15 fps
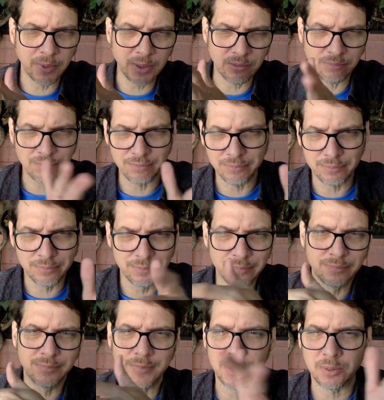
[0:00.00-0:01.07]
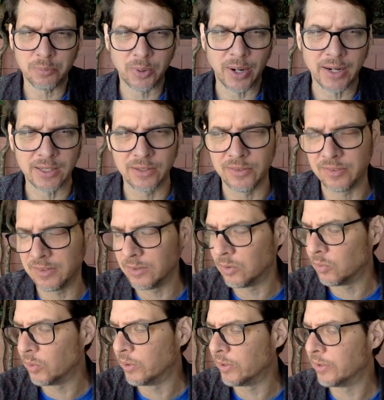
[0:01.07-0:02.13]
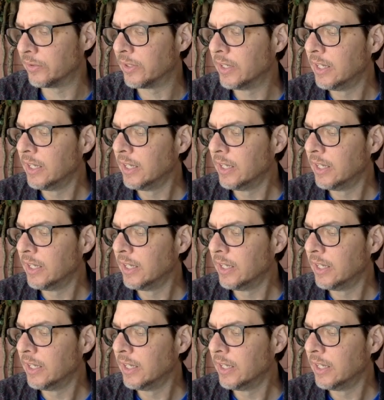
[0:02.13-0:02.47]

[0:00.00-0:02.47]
in, practice in the world.